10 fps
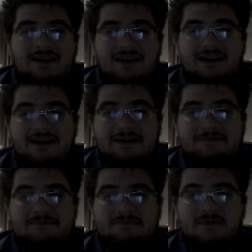Uh,
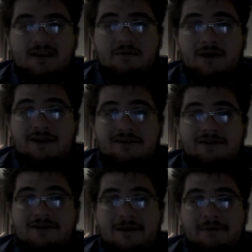then round
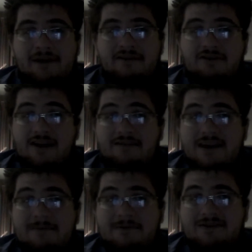two, I played
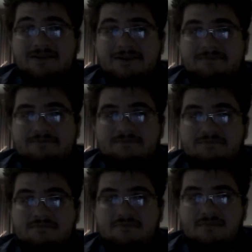Gravekeepers.
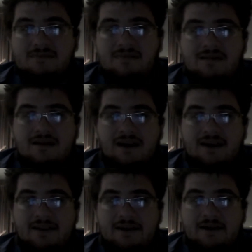
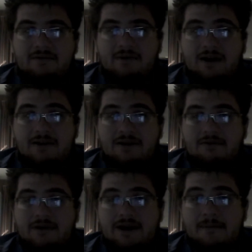And then round
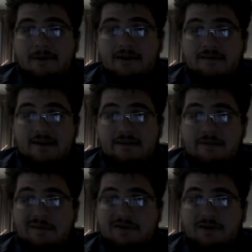three, I played
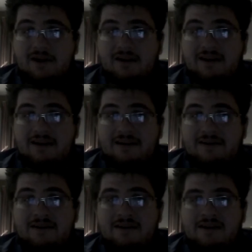Gravekeepers
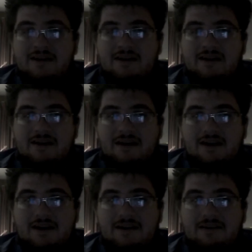again.
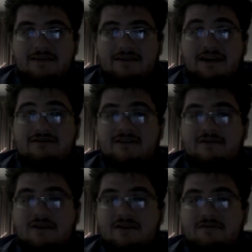That was the
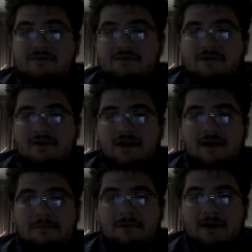first
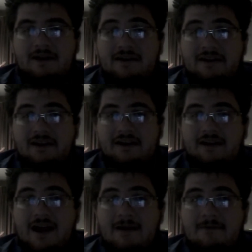player to get a
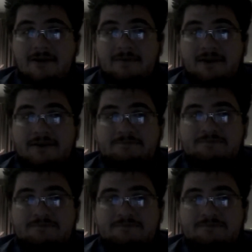game on me.